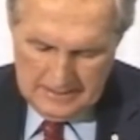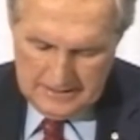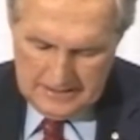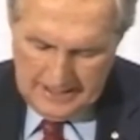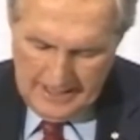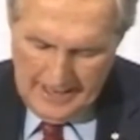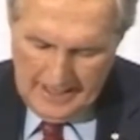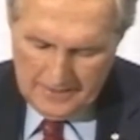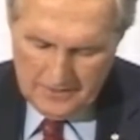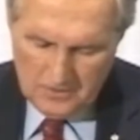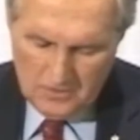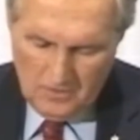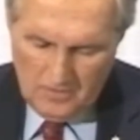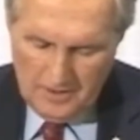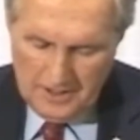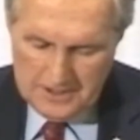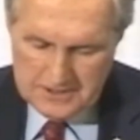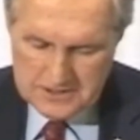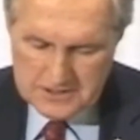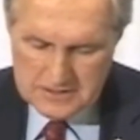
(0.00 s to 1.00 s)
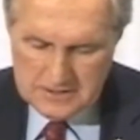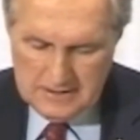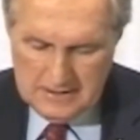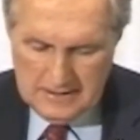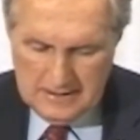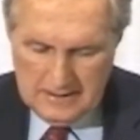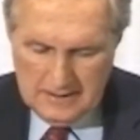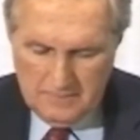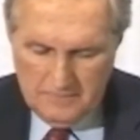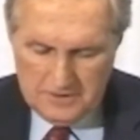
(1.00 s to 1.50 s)
categories
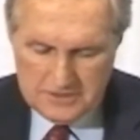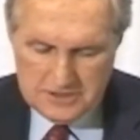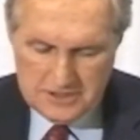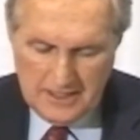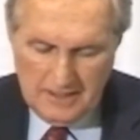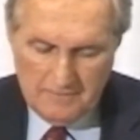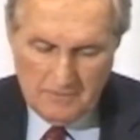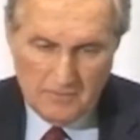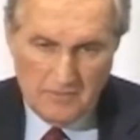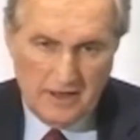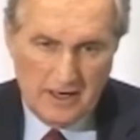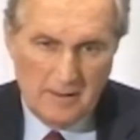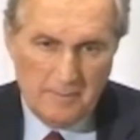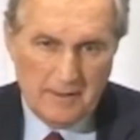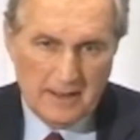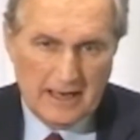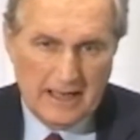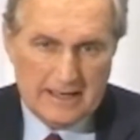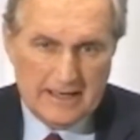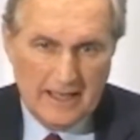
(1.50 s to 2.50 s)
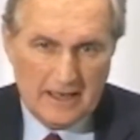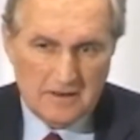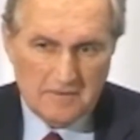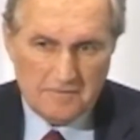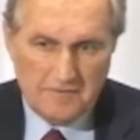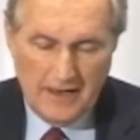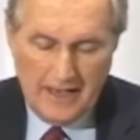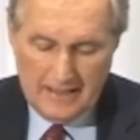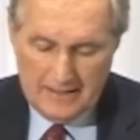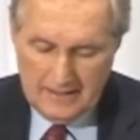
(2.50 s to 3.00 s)
which have already been
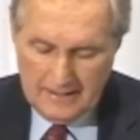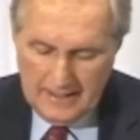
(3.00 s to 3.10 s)
identified,